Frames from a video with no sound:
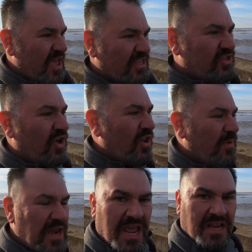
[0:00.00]
It's going to
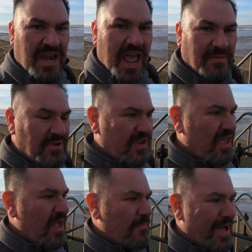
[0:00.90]
be nicknamed
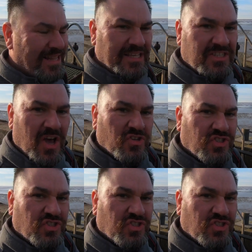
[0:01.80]
Mally's Got